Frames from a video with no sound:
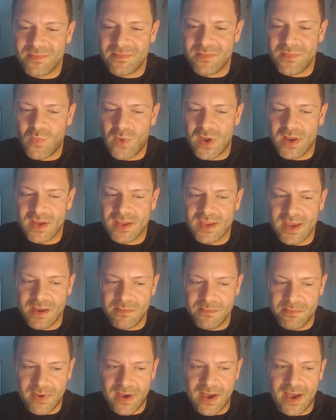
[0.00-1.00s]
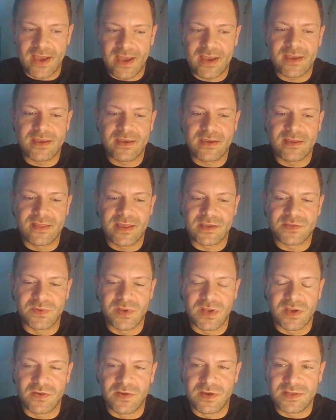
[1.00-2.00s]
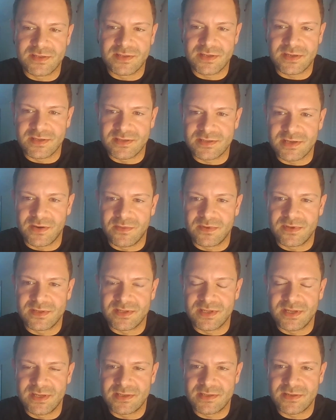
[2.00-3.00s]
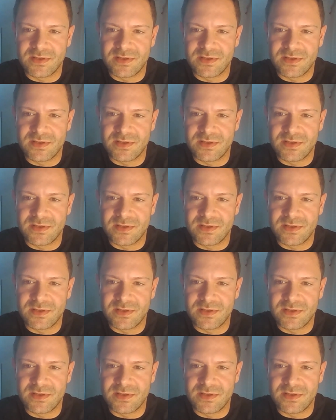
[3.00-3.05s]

When I came back, that's when I got into consultancy.